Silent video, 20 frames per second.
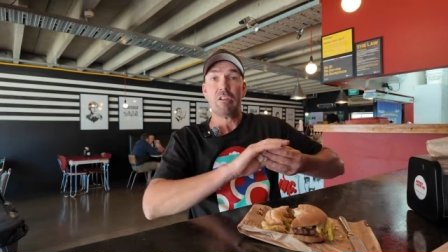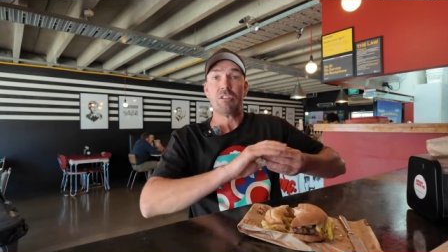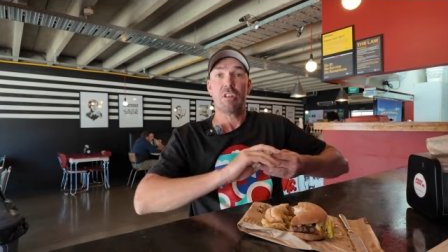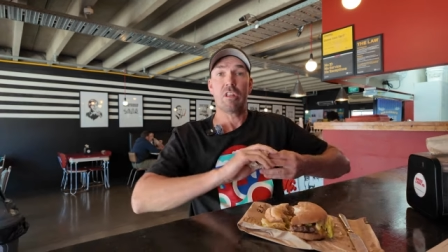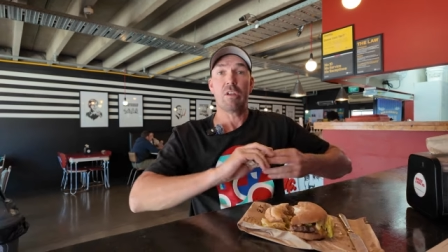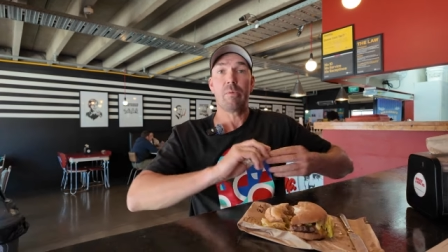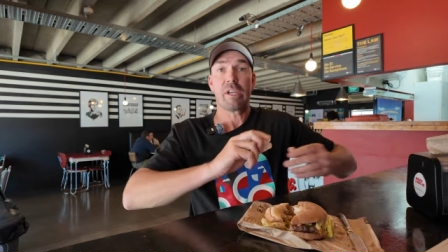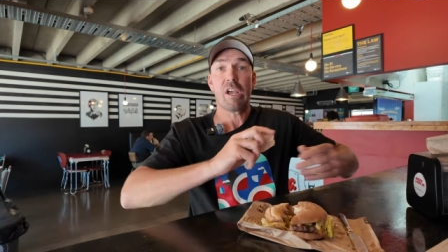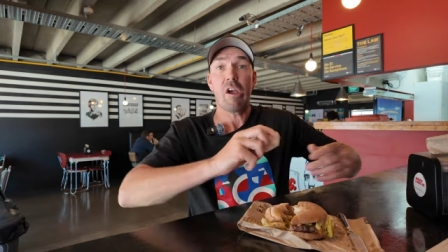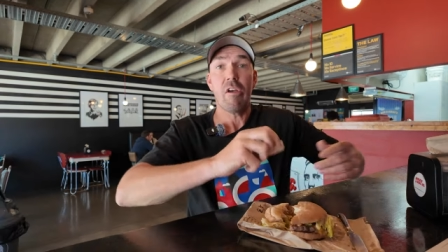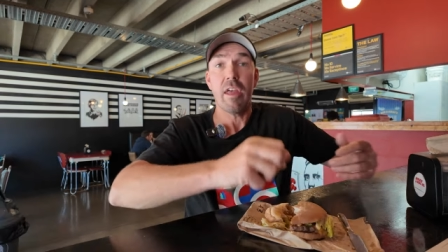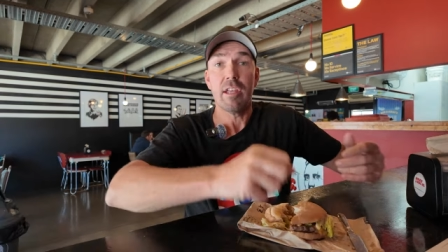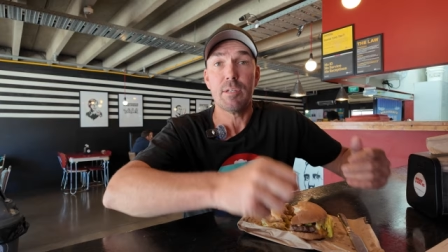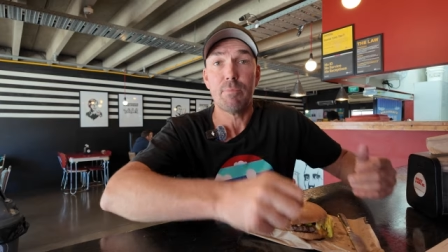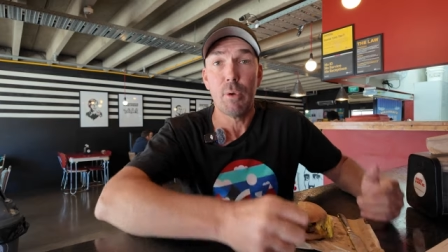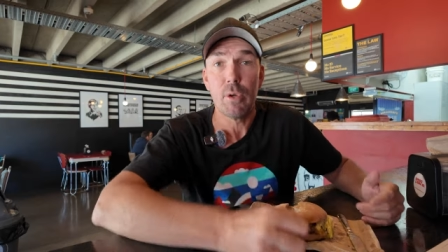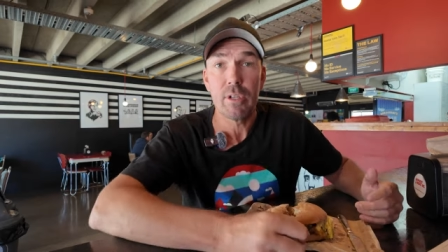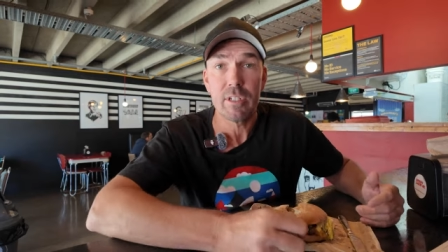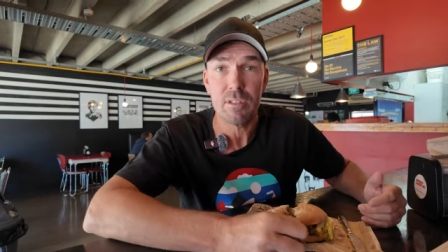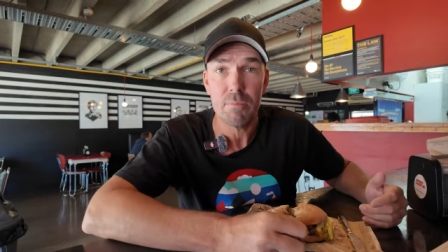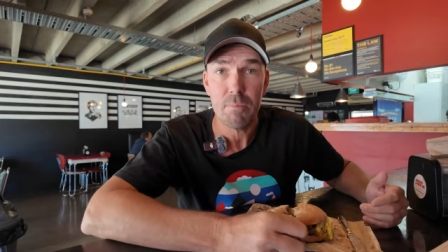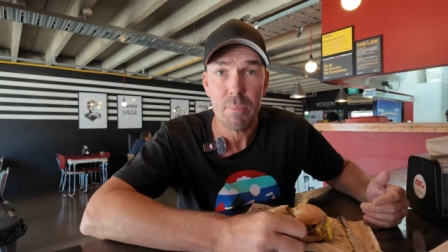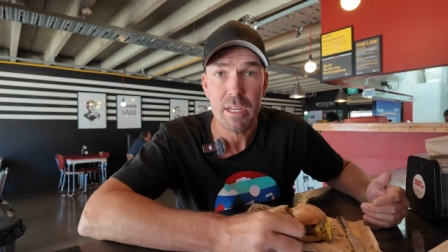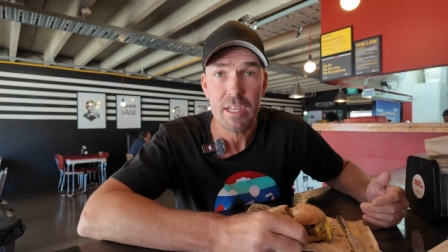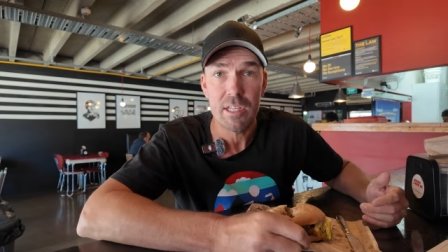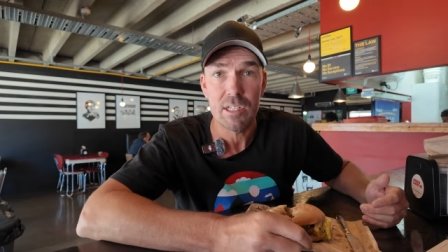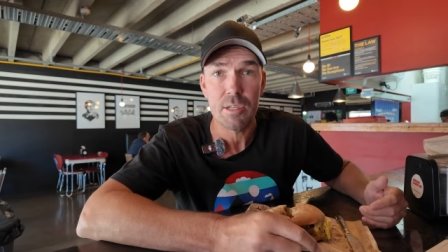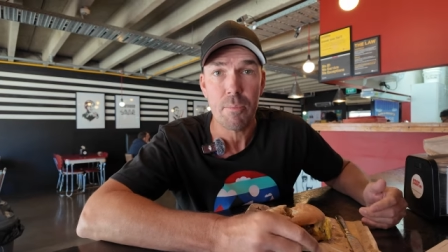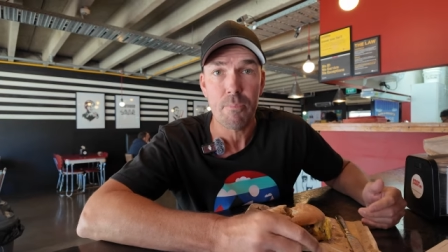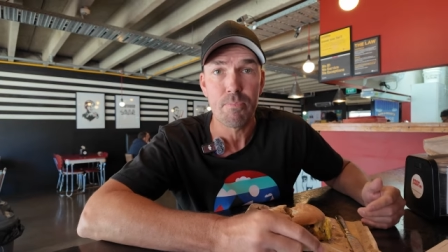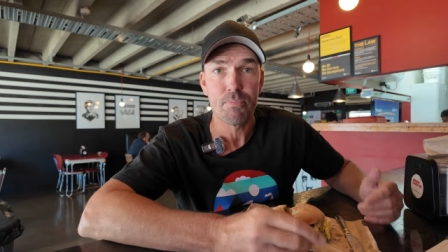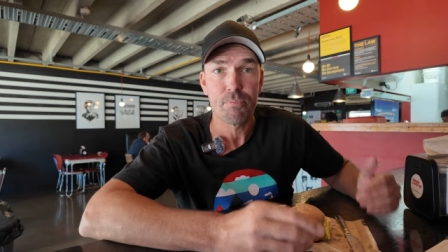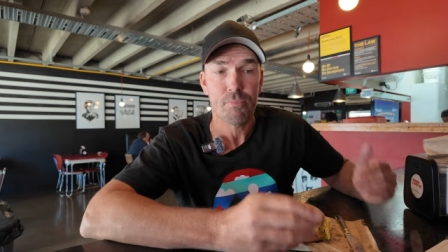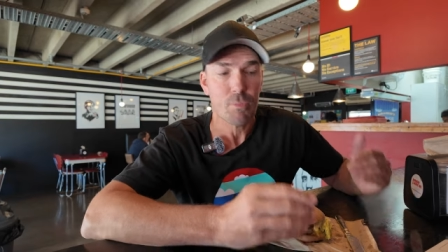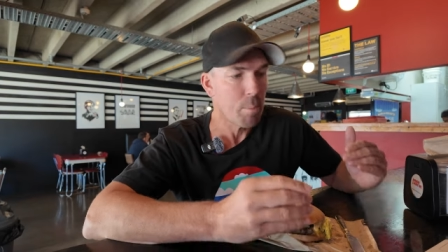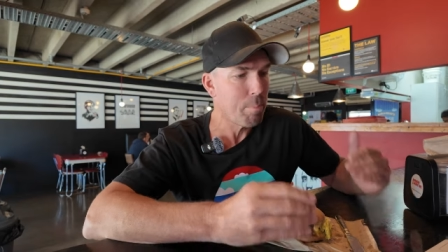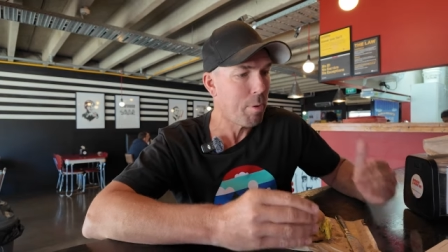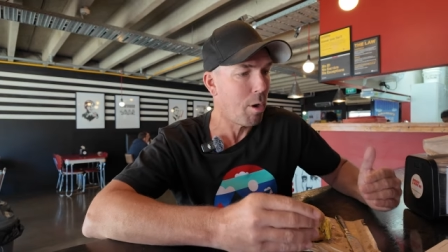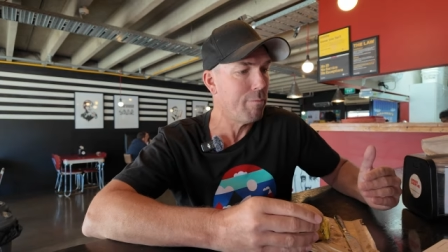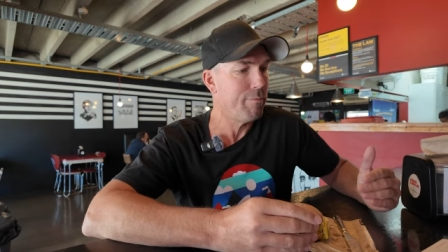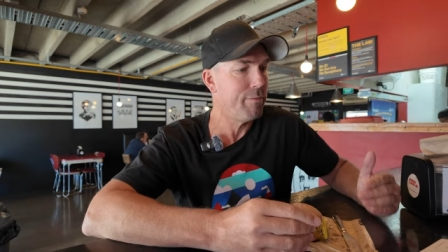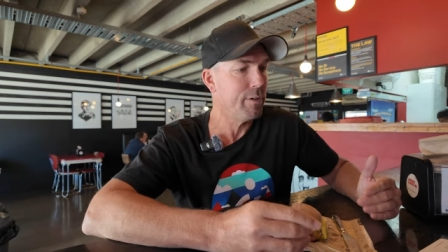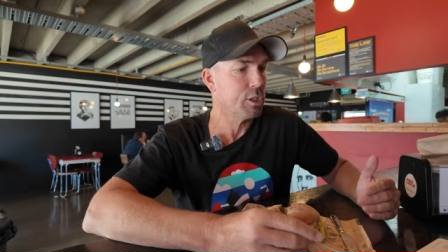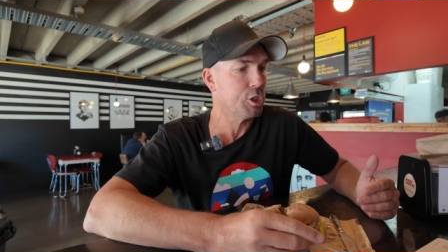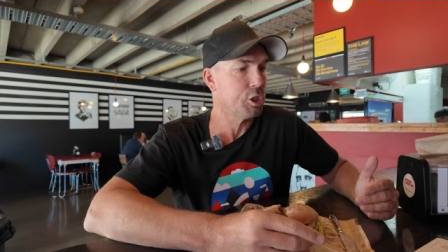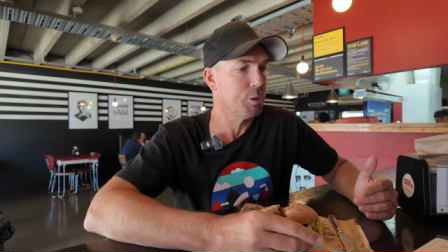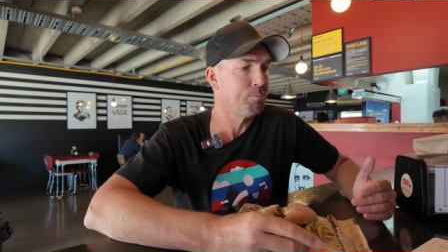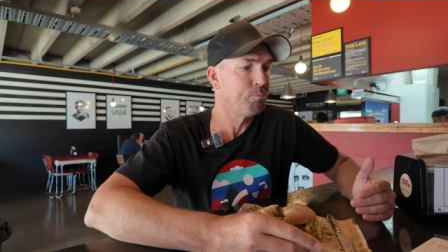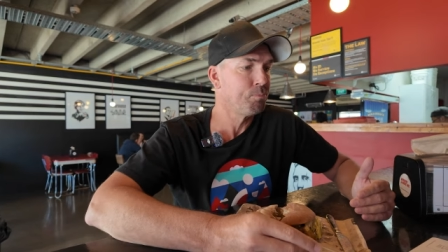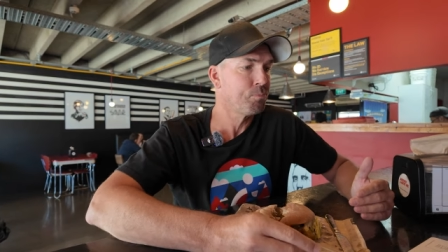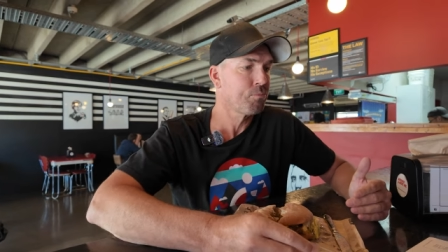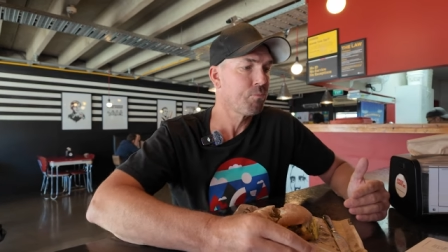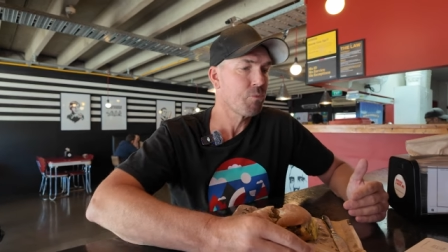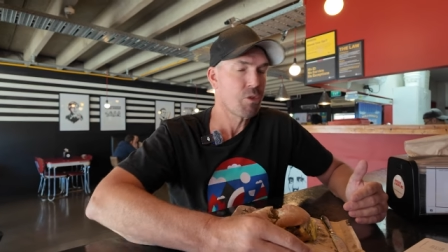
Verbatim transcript: So there we go, that's Burgers and Beers, Pulp Fiction.